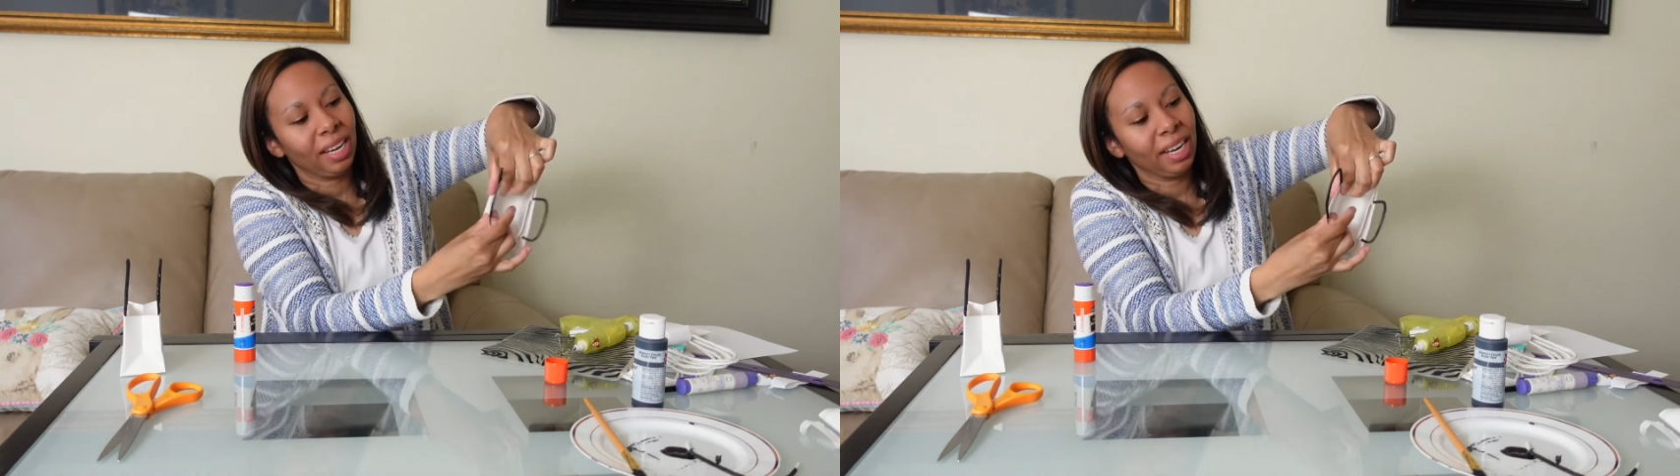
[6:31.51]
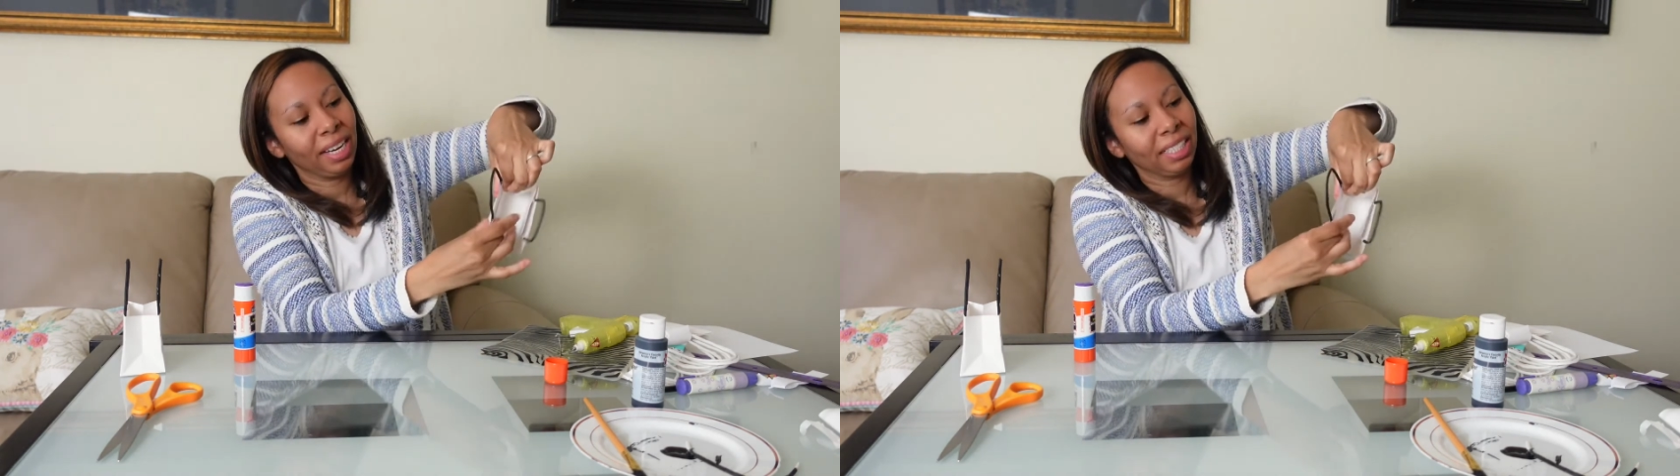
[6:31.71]

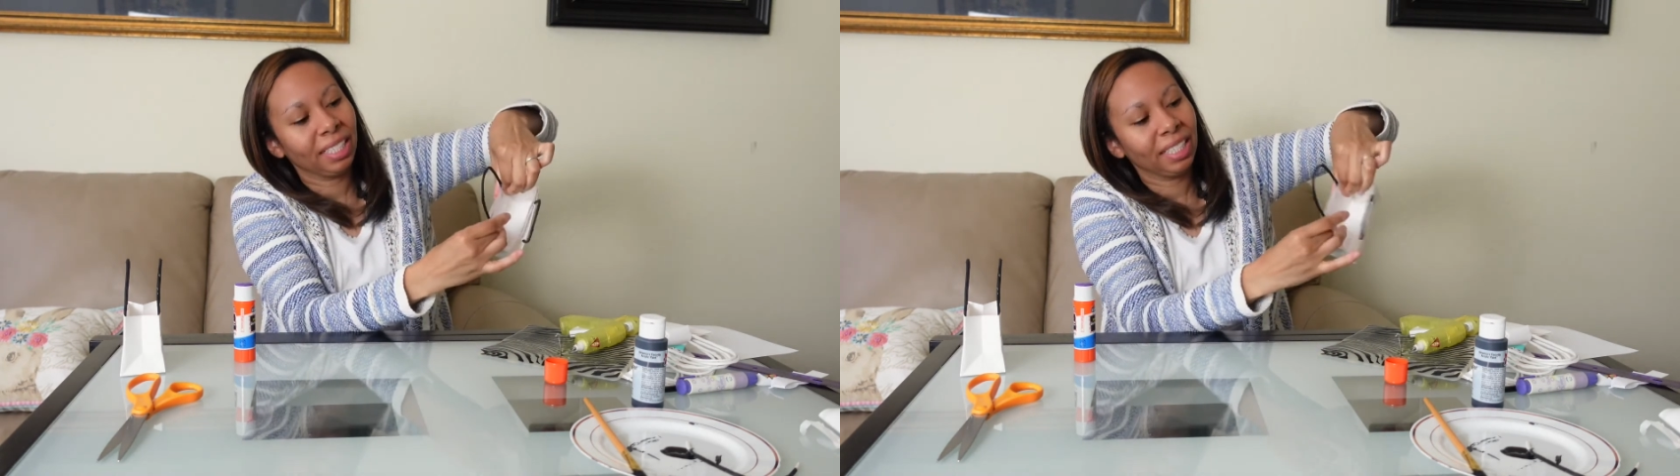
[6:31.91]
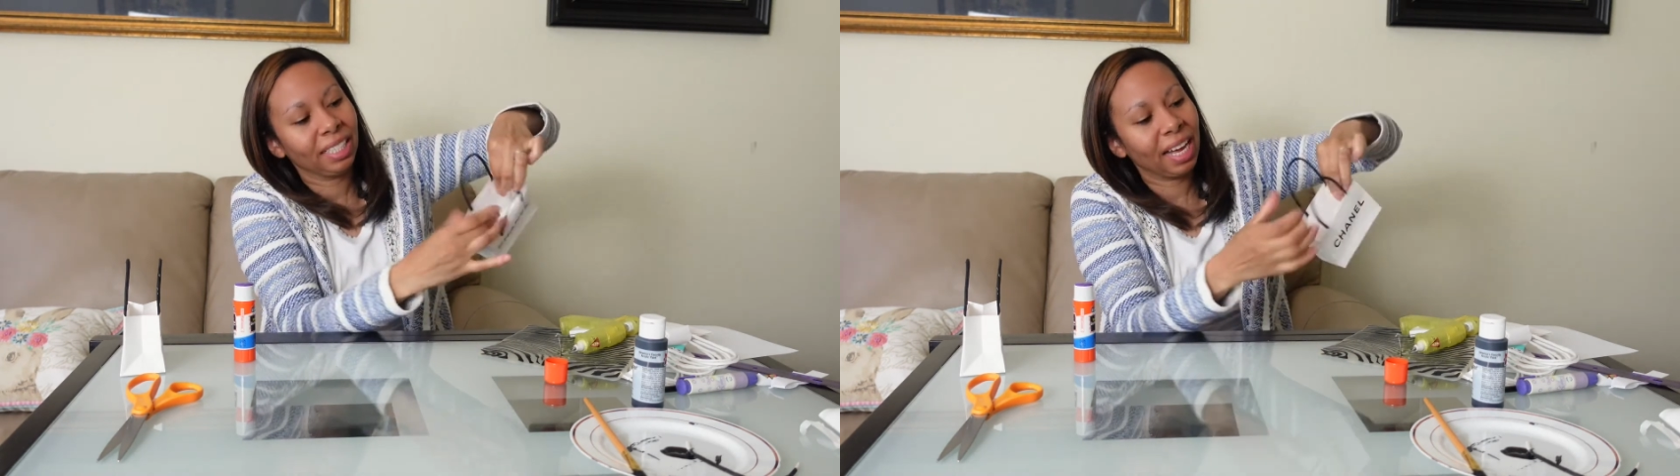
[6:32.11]

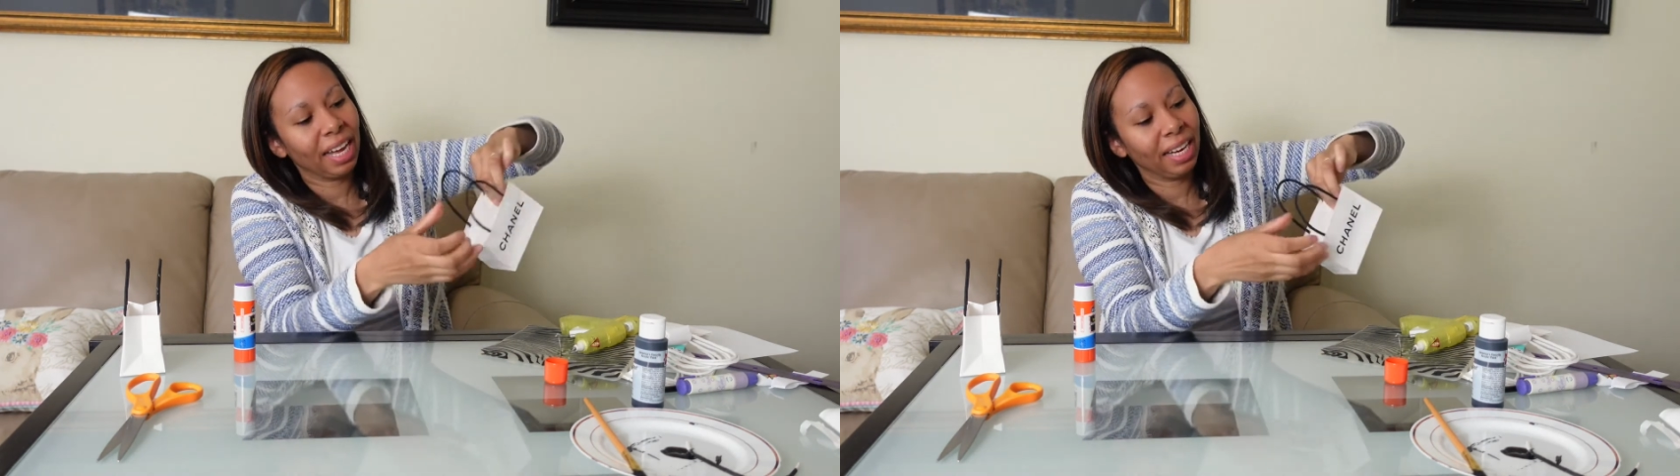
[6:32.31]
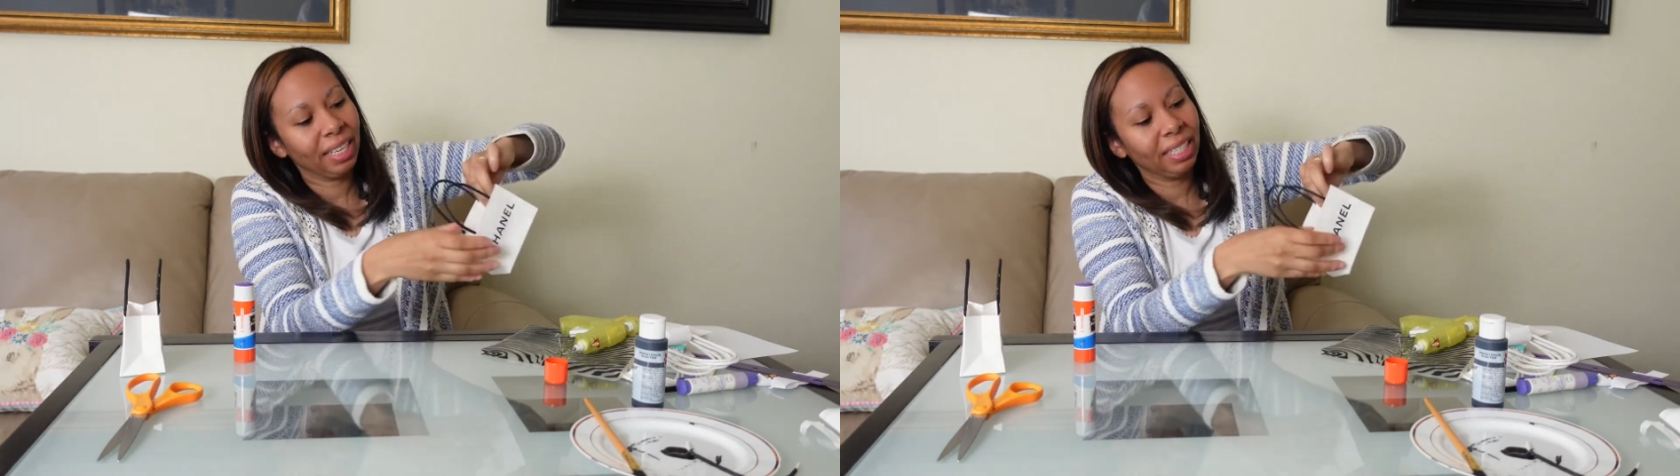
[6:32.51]
against the
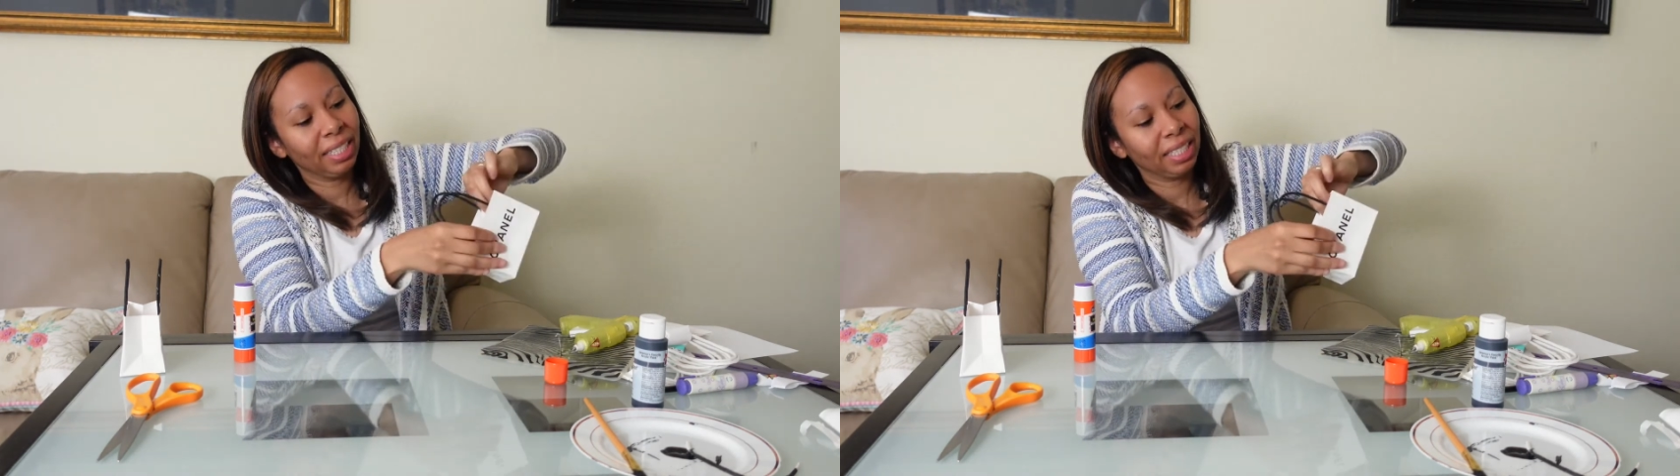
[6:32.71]
sides.